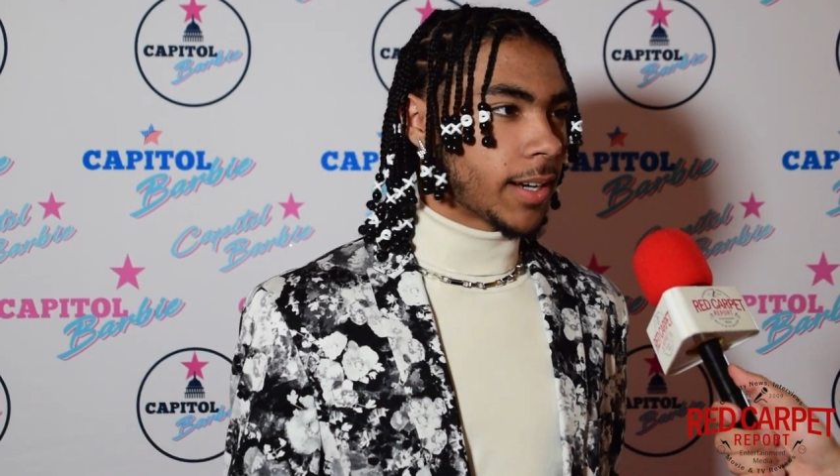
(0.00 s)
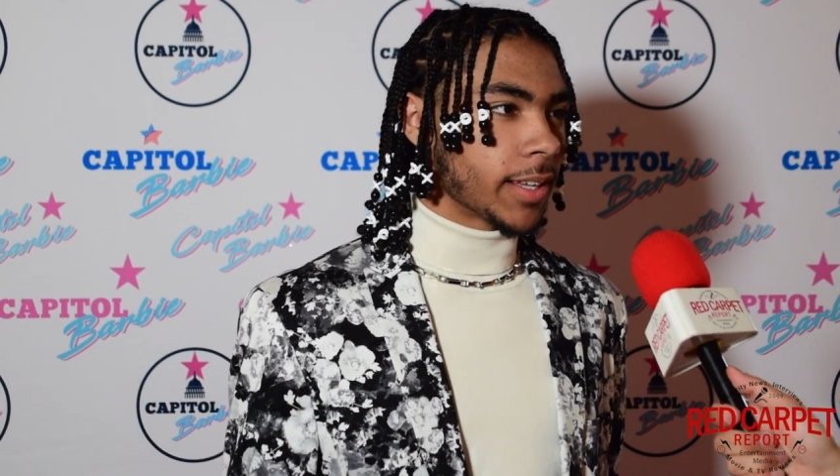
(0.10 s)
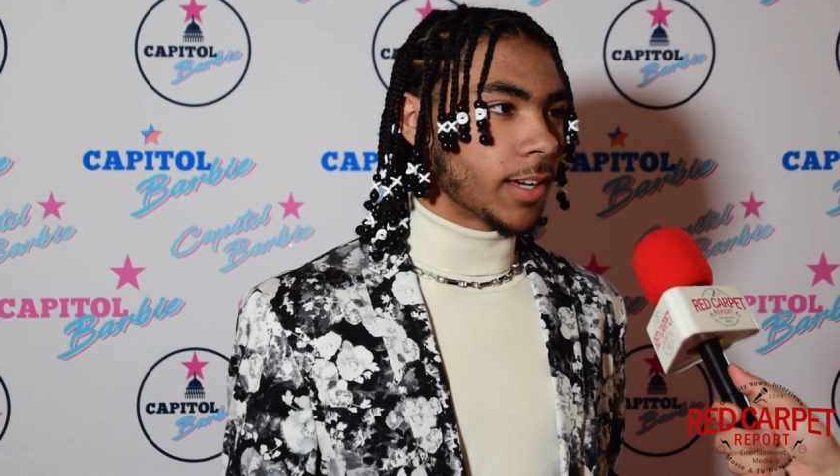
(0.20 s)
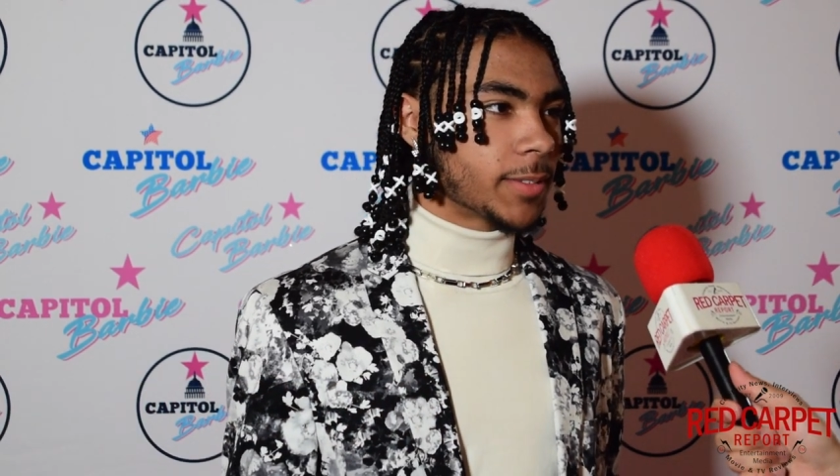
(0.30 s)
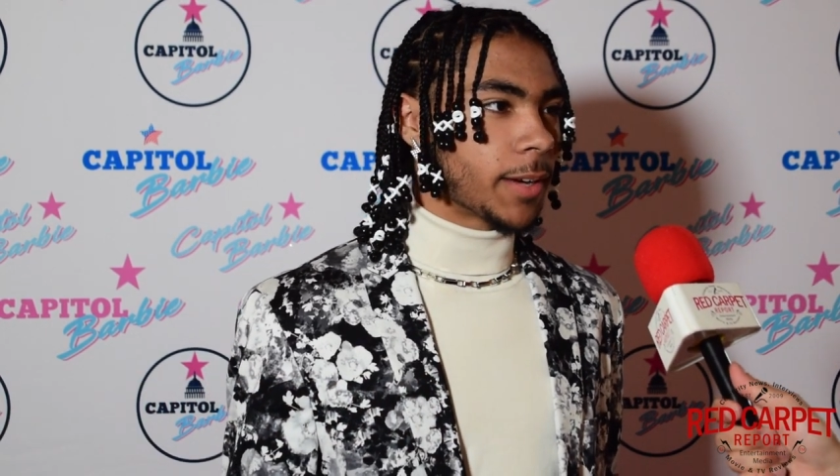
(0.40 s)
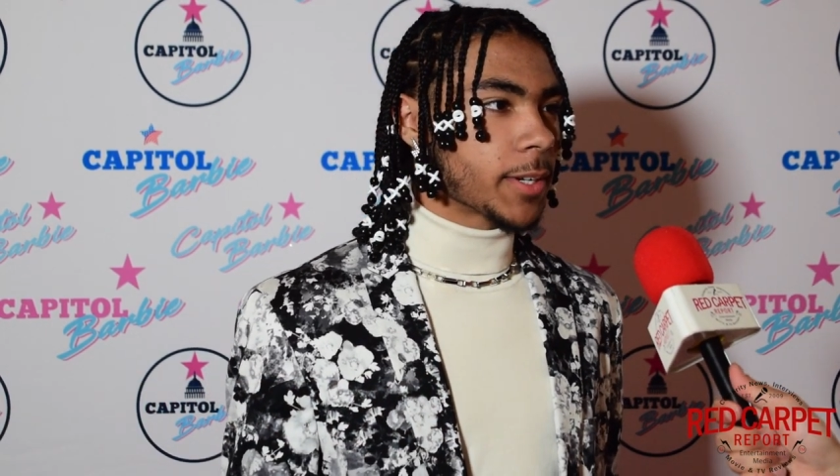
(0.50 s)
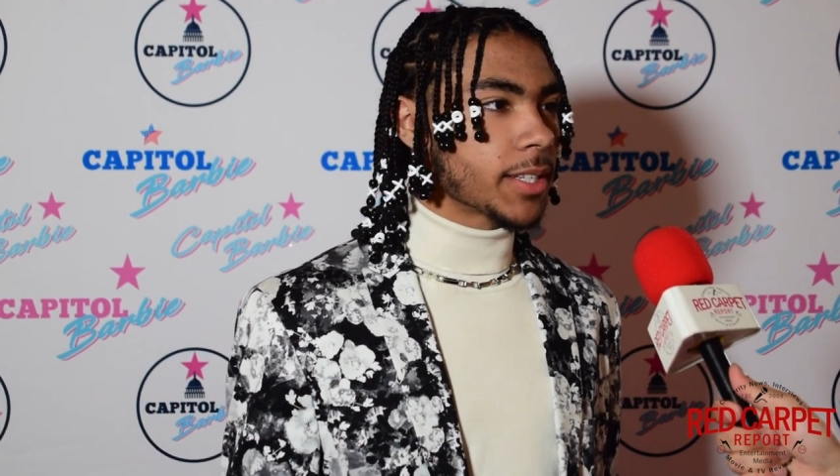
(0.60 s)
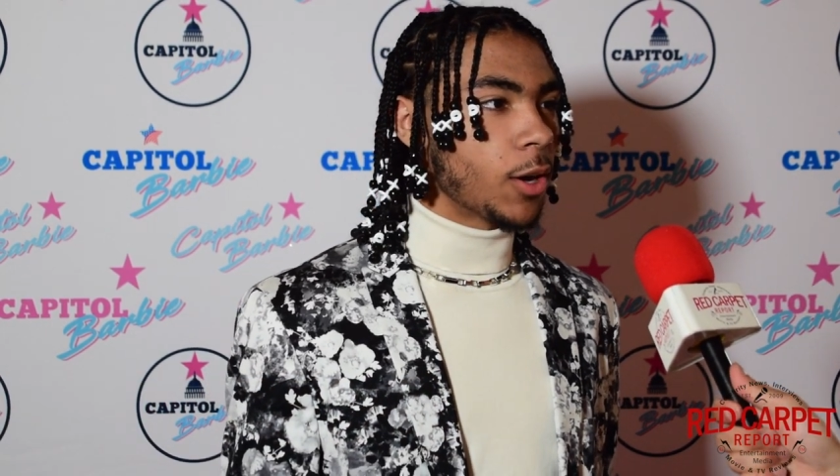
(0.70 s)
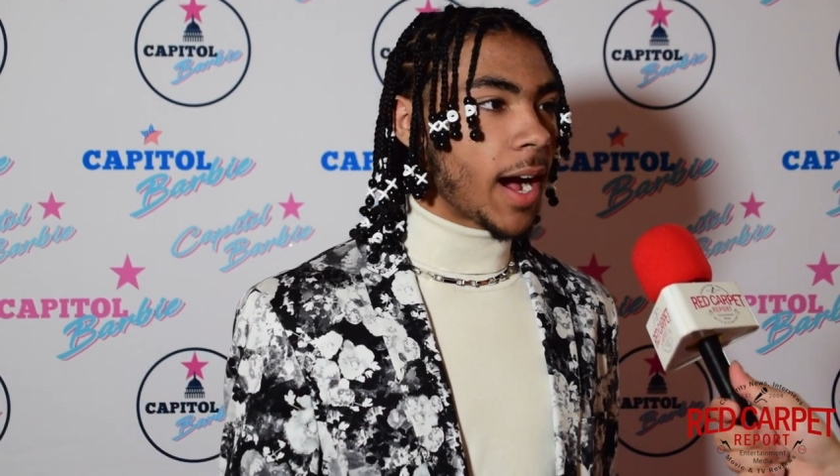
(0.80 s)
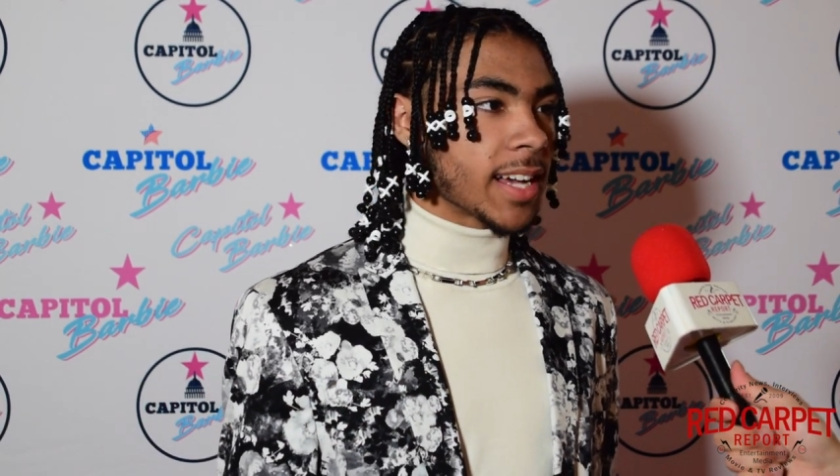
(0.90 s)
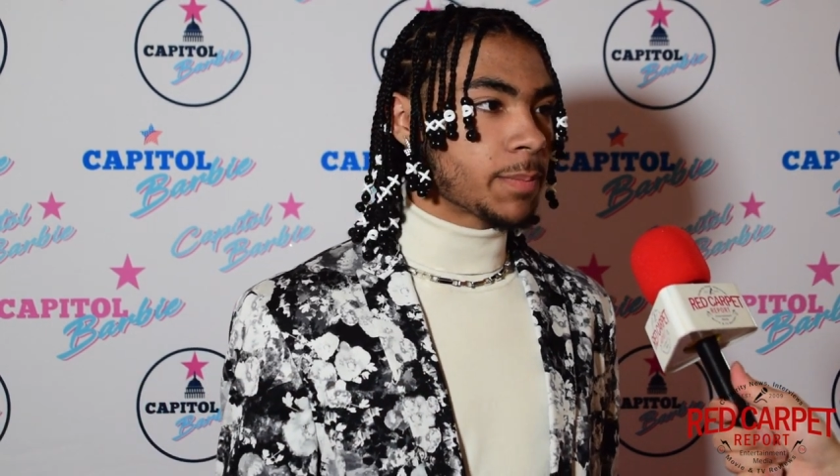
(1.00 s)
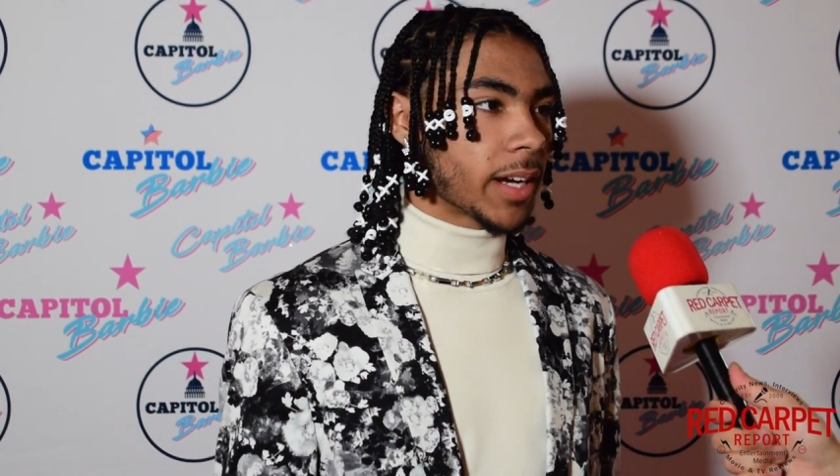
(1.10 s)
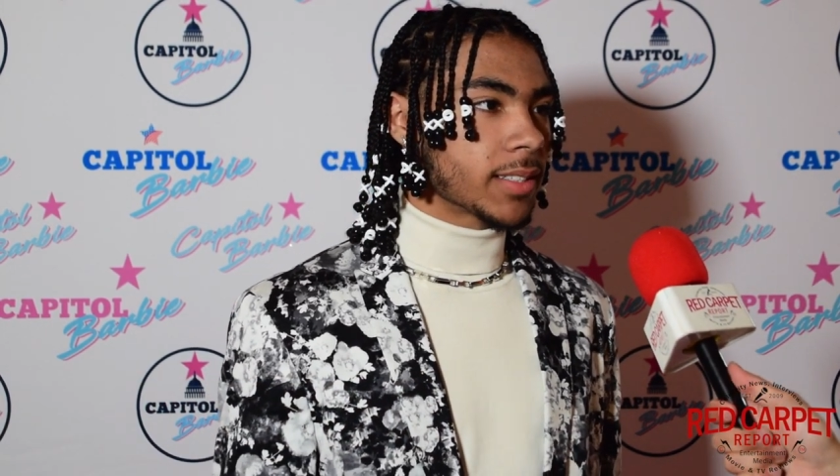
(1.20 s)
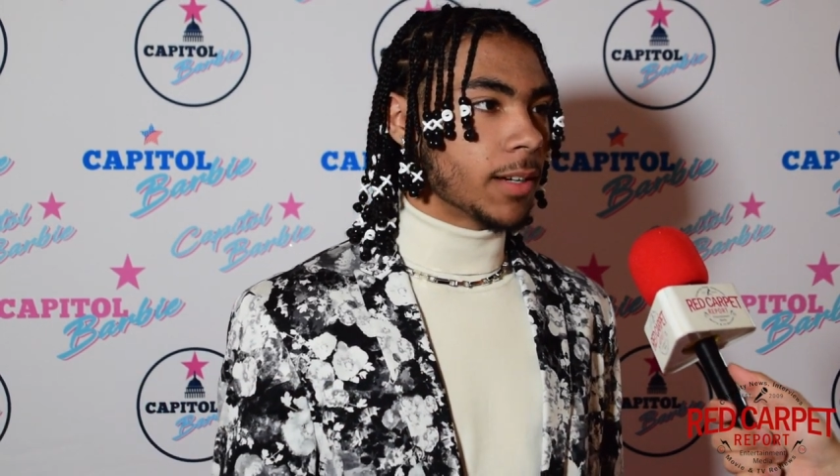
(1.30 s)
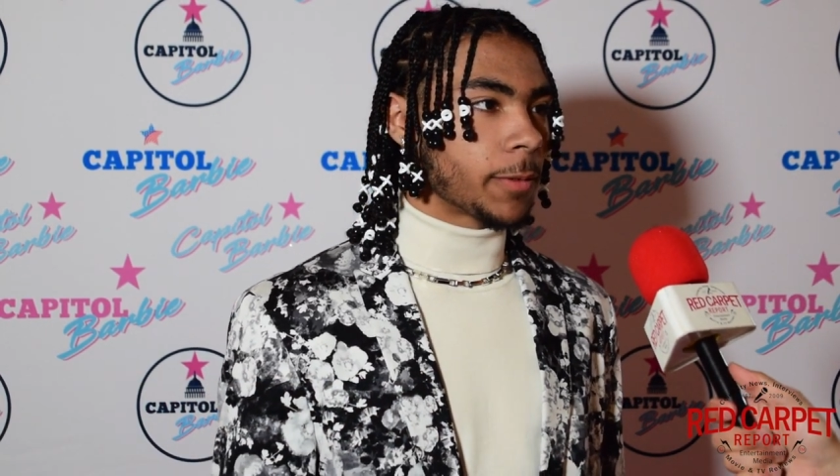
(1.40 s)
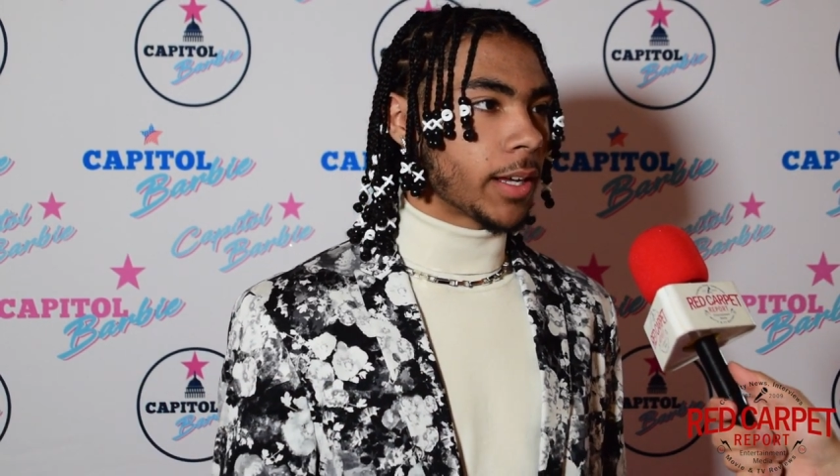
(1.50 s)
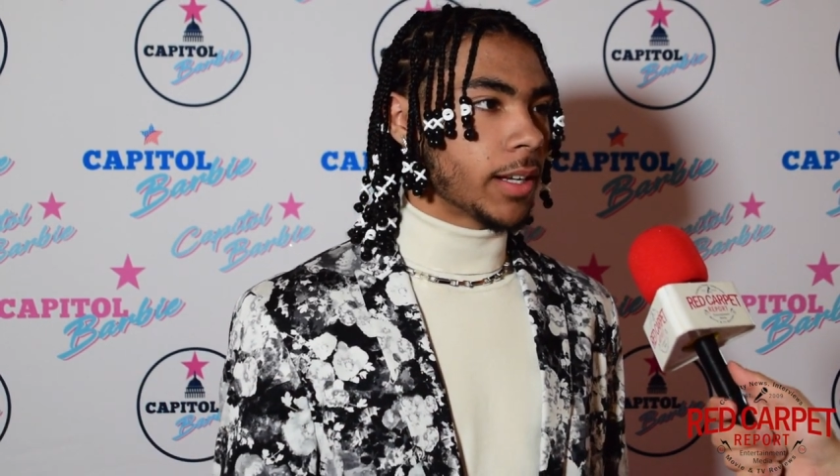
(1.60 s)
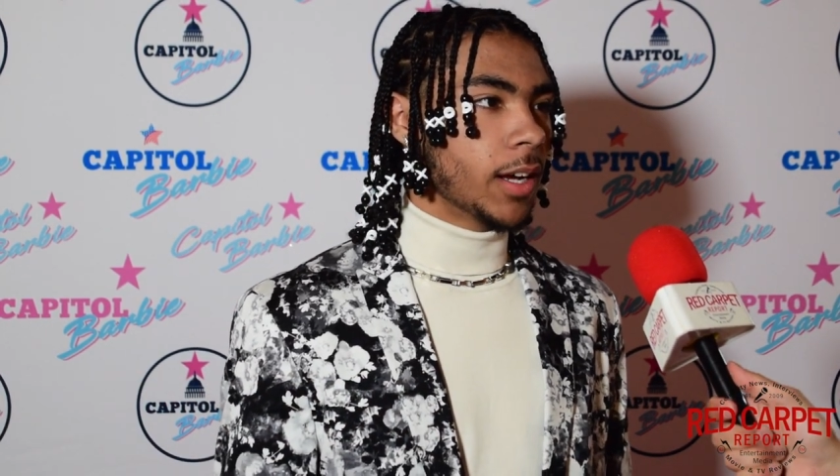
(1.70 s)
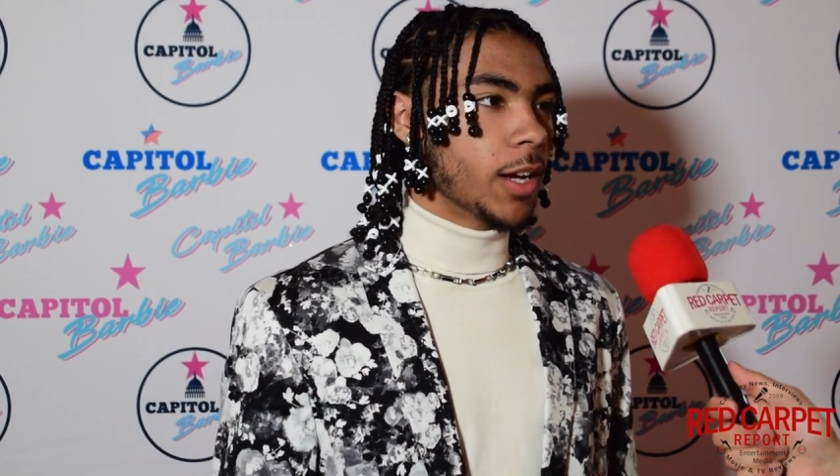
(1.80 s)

I loved every single aspect of it.